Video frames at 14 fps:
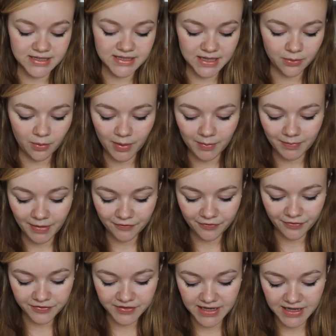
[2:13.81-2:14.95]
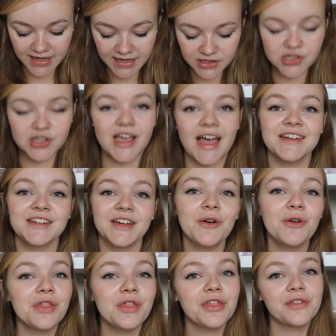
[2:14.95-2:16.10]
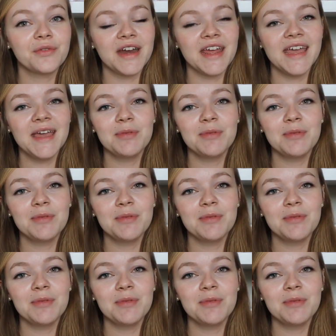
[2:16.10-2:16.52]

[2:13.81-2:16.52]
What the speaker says: They were £1.50 each and I got three